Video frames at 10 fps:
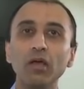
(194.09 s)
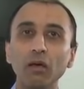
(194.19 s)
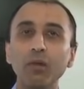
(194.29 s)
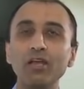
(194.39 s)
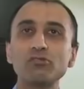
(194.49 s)

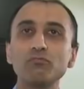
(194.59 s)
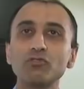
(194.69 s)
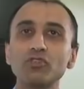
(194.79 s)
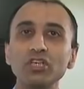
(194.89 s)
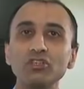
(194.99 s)
ablation
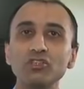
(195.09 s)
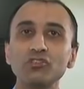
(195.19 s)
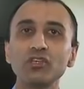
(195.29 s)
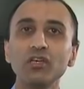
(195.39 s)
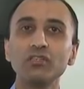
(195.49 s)

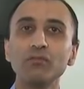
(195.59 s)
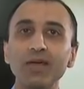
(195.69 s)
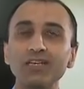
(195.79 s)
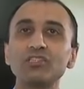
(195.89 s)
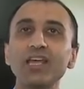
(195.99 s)
procedures to
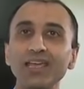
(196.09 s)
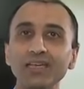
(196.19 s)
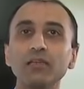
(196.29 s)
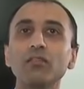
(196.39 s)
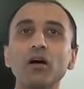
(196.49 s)

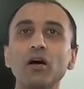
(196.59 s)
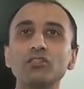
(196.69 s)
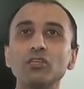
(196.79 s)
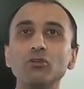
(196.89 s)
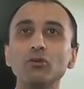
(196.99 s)
maintain the
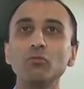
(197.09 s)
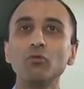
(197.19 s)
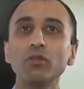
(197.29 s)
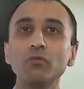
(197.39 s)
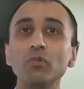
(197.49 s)
heart in a normal
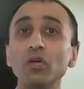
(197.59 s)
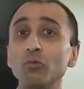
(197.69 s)
rhythm,